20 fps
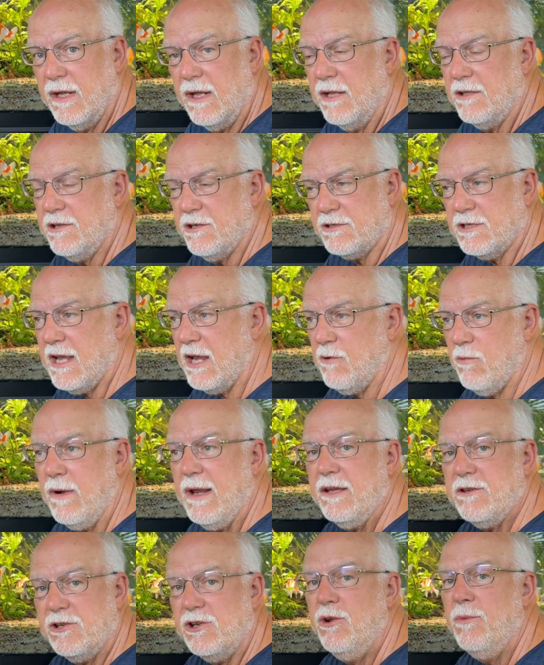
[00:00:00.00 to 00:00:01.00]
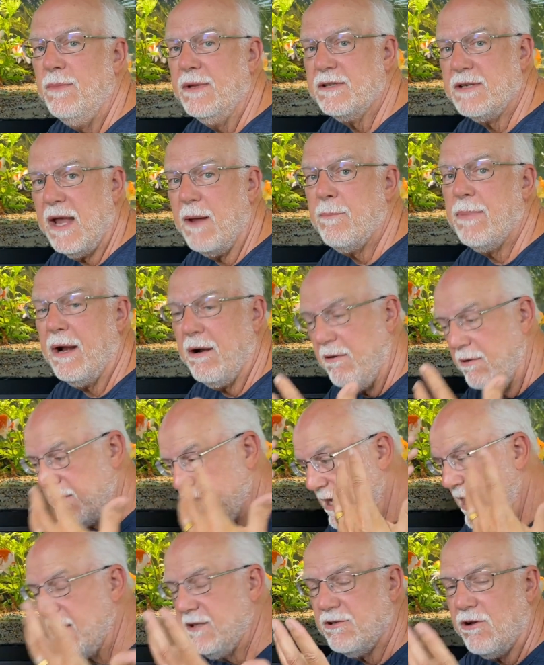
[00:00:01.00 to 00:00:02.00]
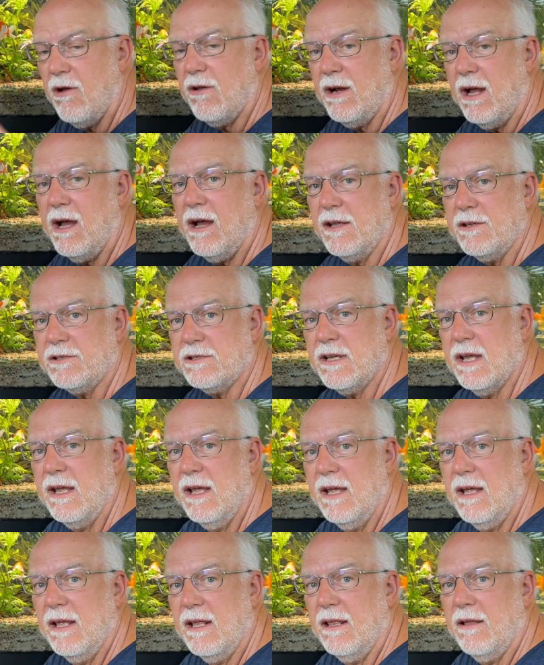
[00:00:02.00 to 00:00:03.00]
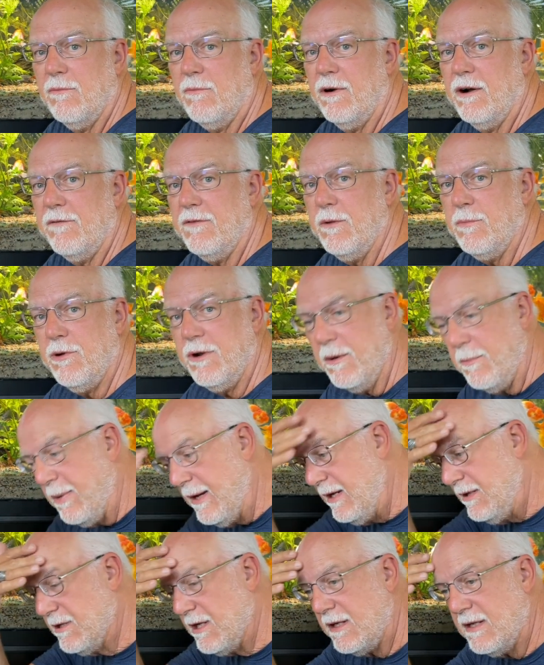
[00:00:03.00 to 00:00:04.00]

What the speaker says: Just like we as humans have parasites on us, where if you put a piece of